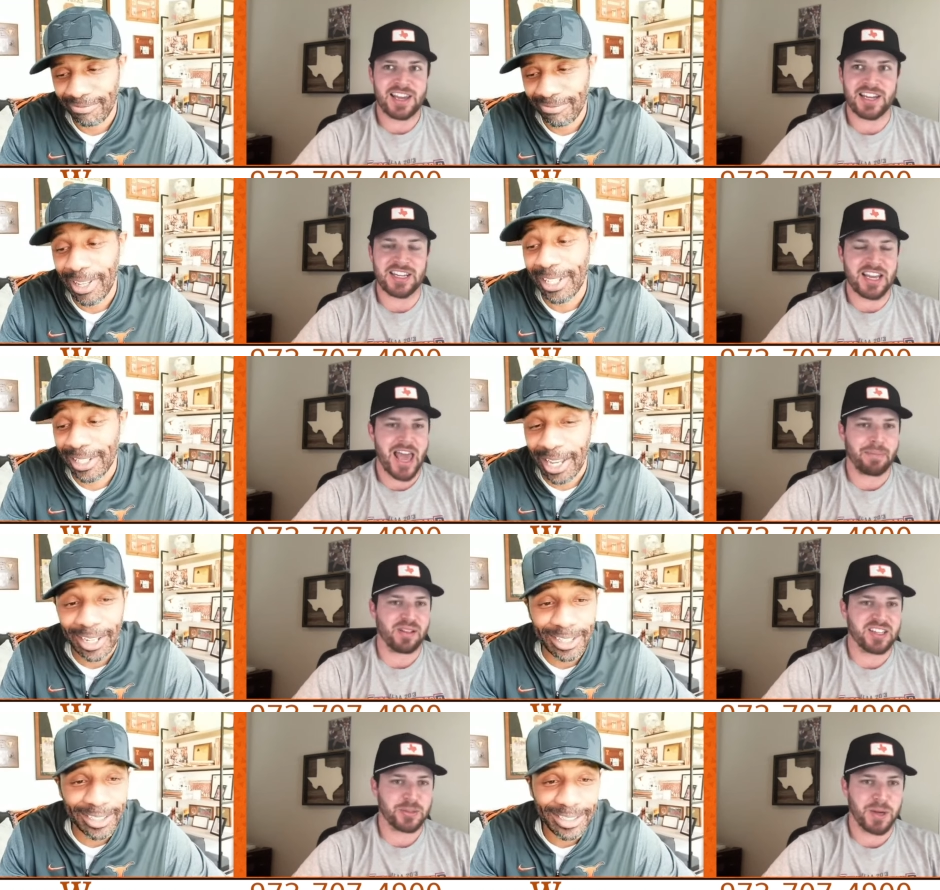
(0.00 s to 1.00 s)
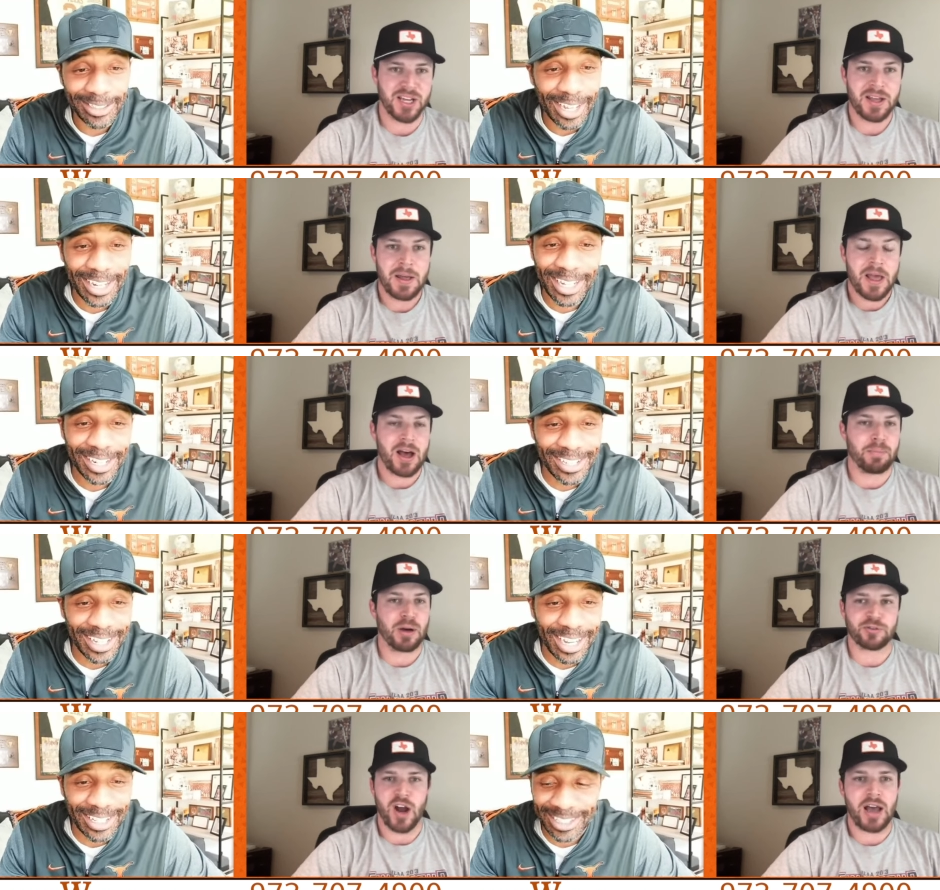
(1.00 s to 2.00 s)
Speaker 1: in Indianapolis. Exactly. But, uh,
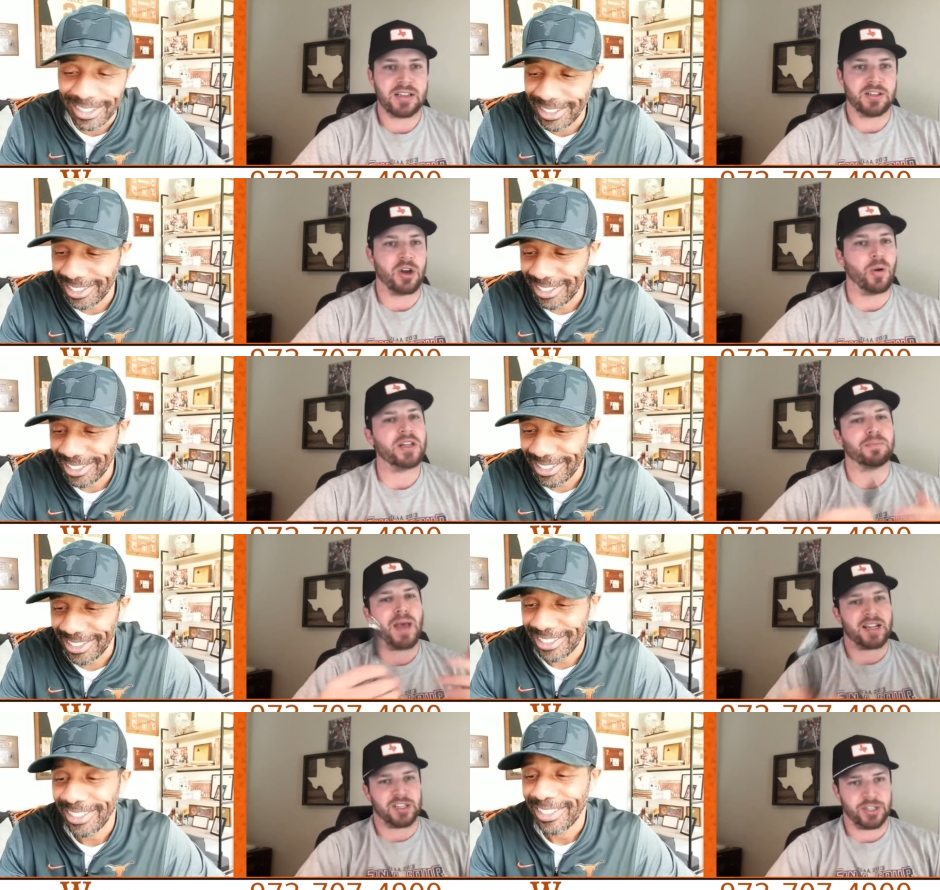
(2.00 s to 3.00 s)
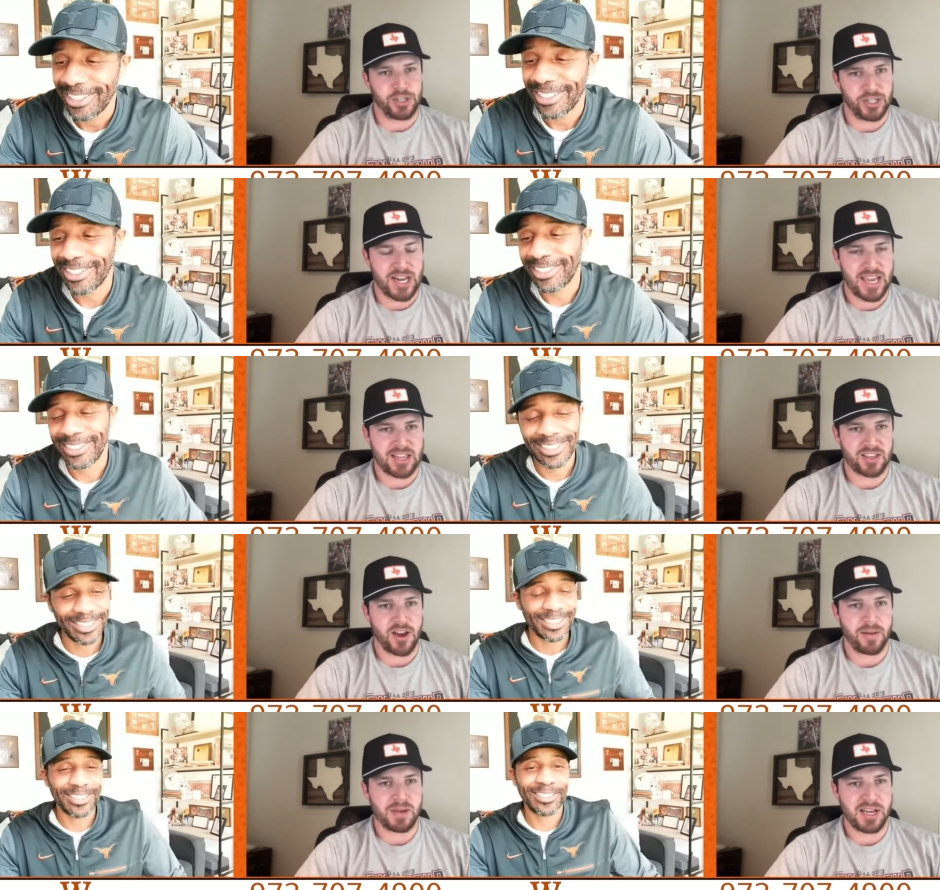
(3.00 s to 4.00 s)
but Rod, going back to your day at the
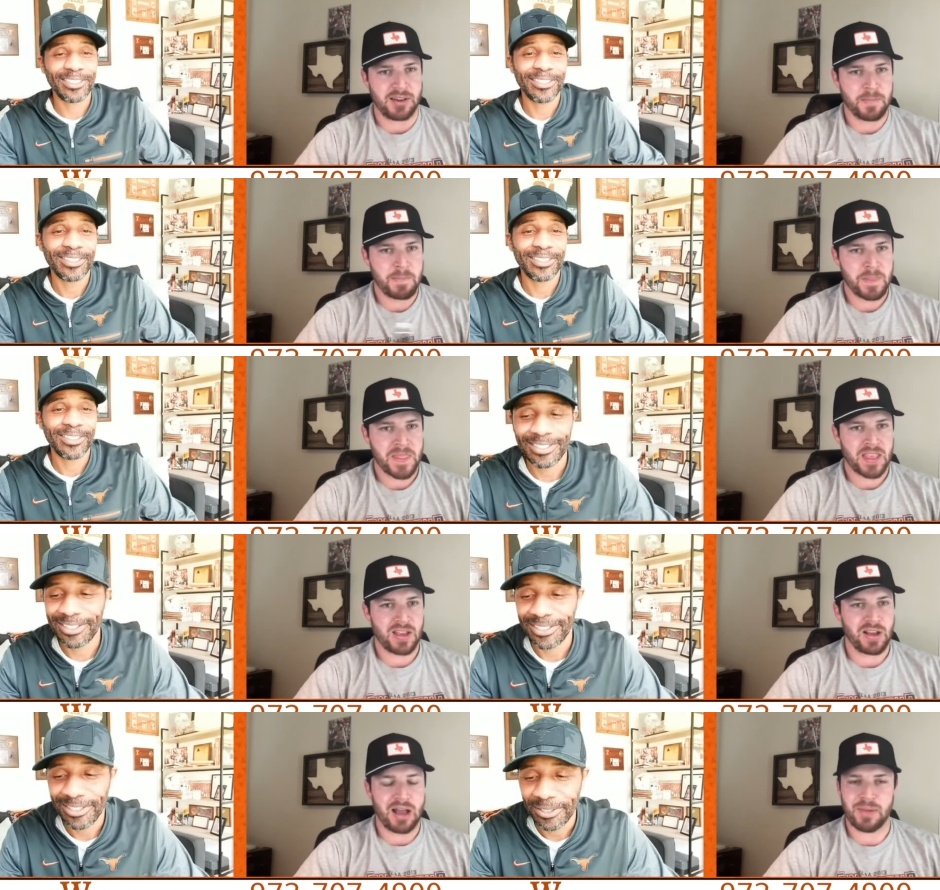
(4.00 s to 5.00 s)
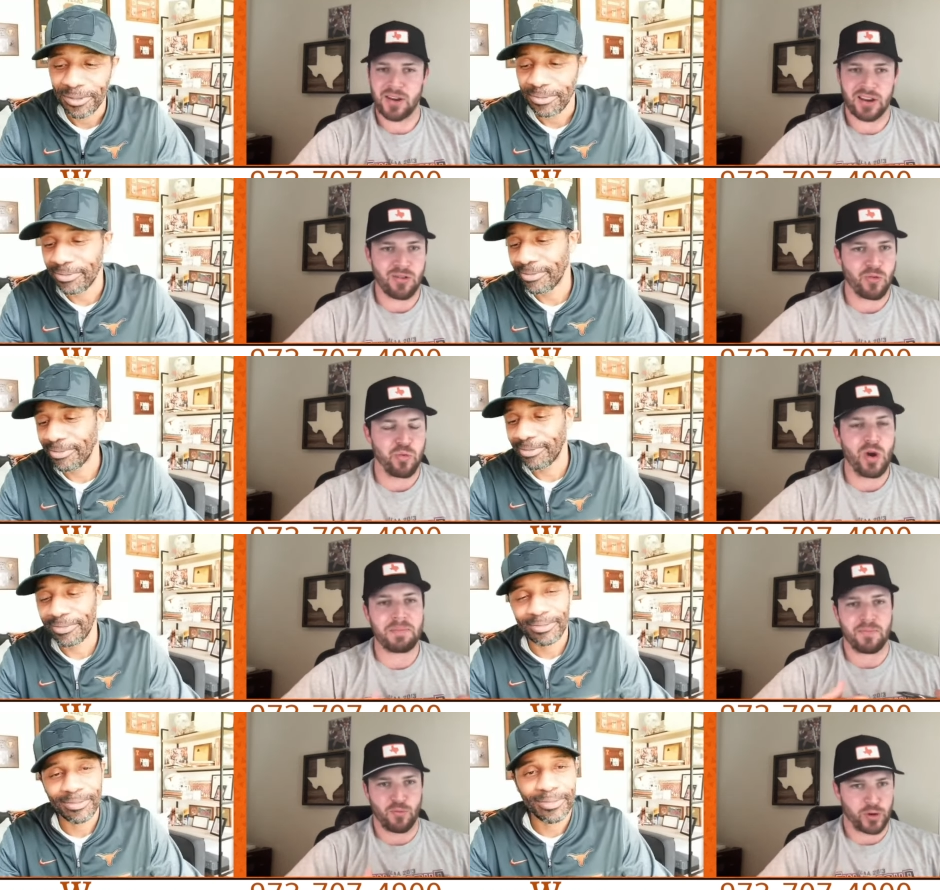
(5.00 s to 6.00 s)
combine, I mean,
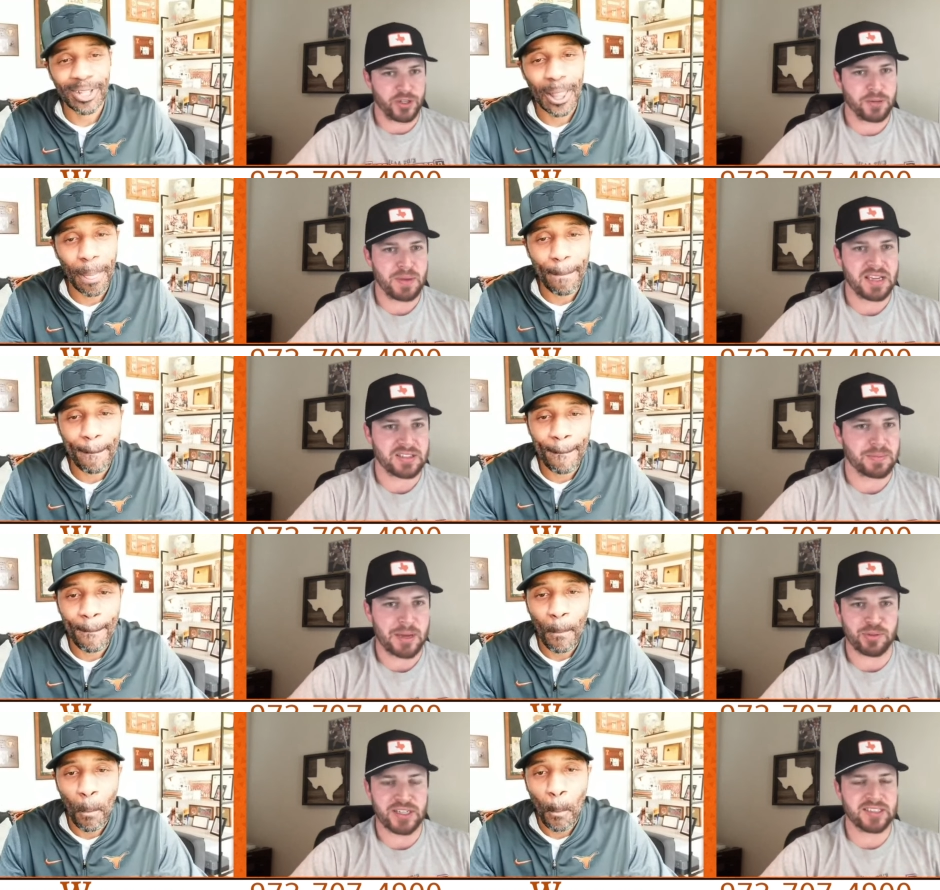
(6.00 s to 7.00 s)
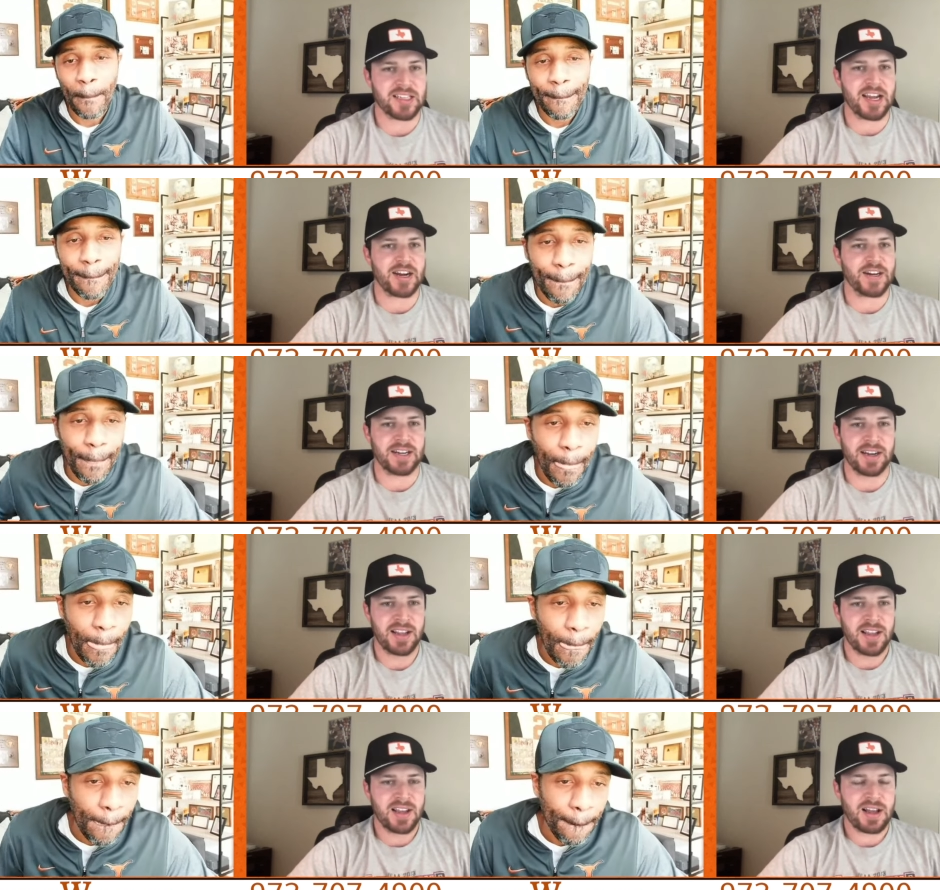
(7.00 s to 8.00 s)
what were your biggest memories there? And
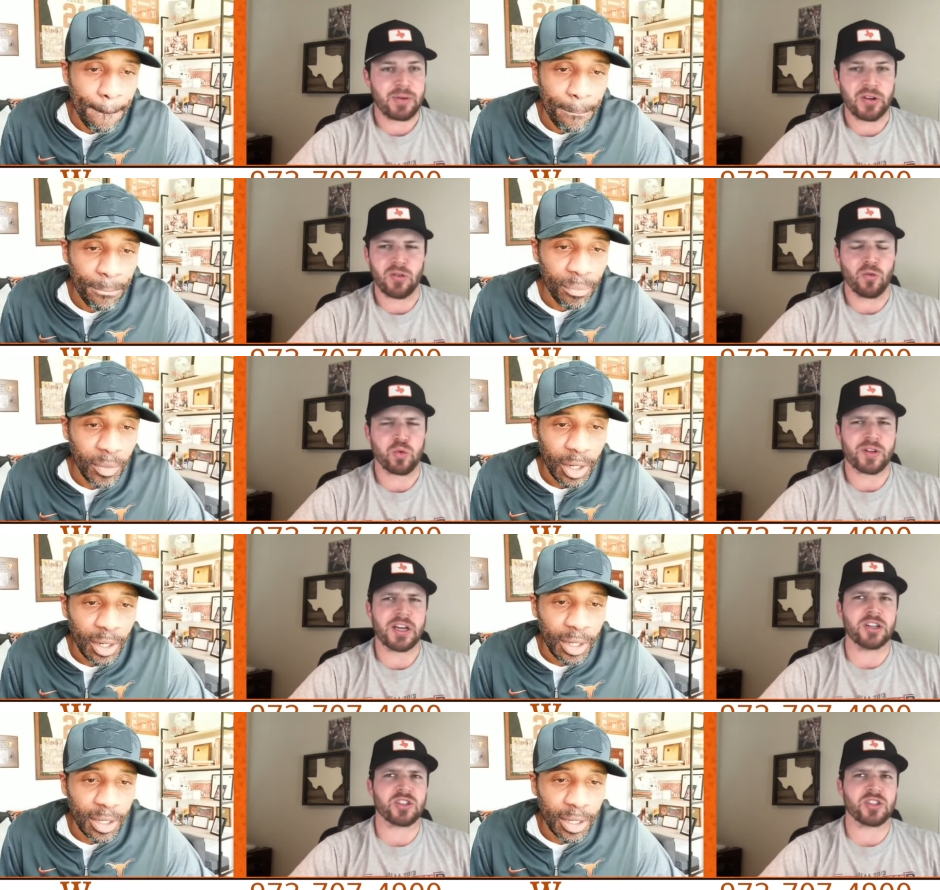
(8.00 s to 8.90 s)
I mean, were there